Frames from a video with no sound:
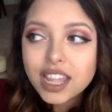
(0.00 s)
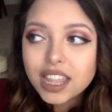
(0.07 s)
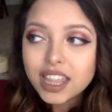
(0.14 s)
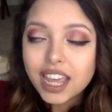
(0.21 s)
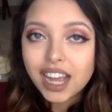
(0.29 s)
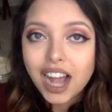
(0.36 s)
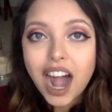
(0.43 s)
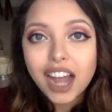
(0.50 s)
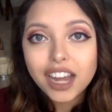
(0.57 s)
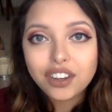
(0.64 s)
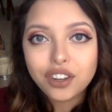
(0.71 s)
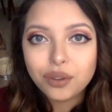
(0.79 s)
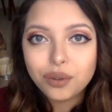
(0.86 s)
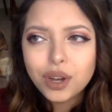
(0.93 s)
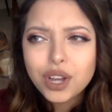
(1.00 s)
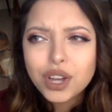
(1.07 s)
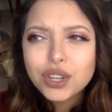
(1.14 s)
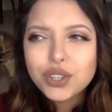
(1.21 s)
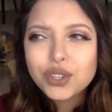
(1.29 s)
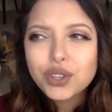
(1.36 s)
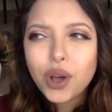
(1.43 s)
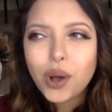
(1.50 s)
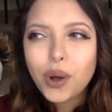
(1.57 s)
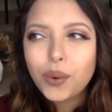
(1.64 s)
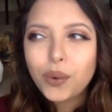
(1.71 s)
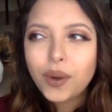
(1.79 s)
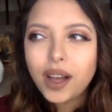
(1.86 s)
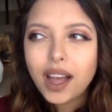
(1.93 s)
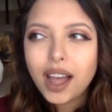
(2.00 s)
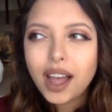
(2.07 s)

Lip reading: they guide you. So